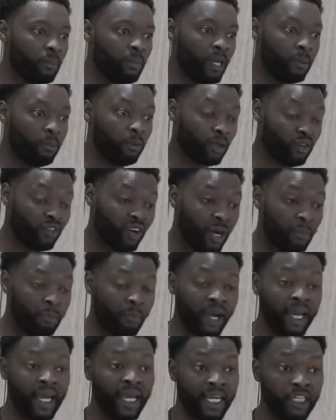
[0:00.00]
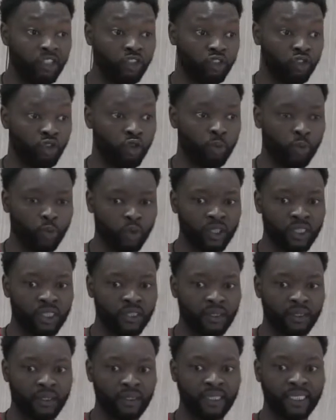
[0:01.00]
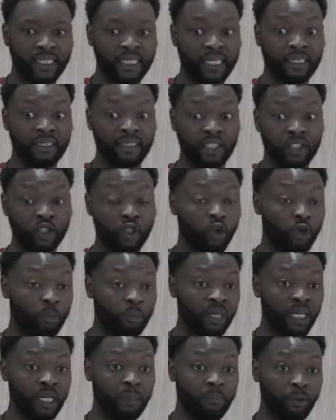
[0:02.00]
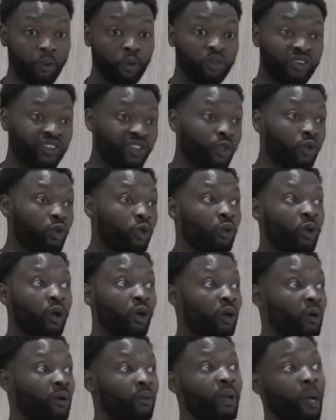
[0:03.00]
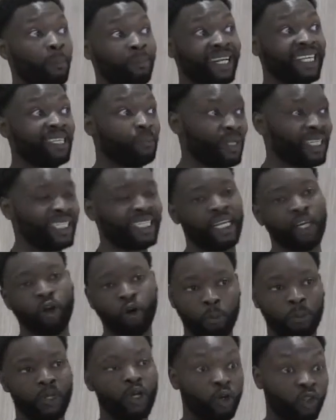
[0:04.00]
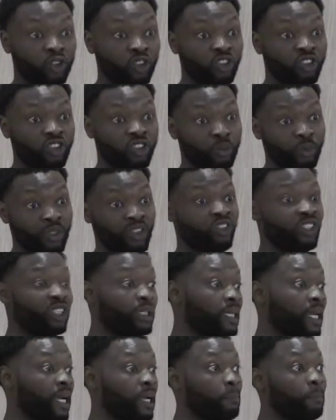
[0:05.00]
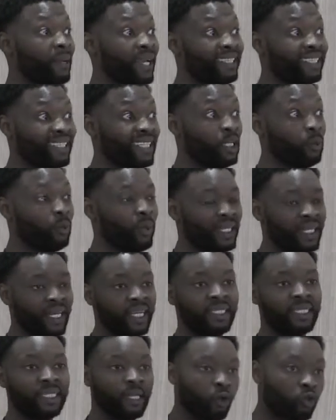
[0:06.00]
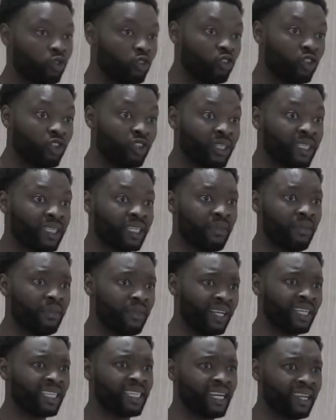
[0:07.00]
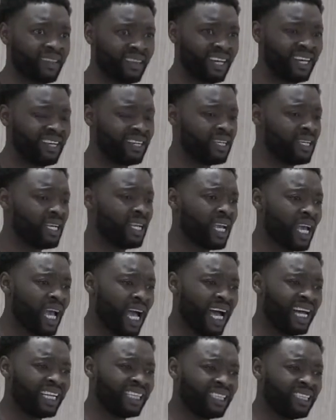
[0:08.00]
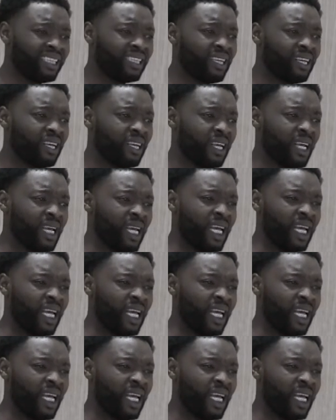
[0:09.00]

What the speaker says: people around my age group was sending young people to a place where they say called Kunch, which is like basically where they sell drugs and things like that. And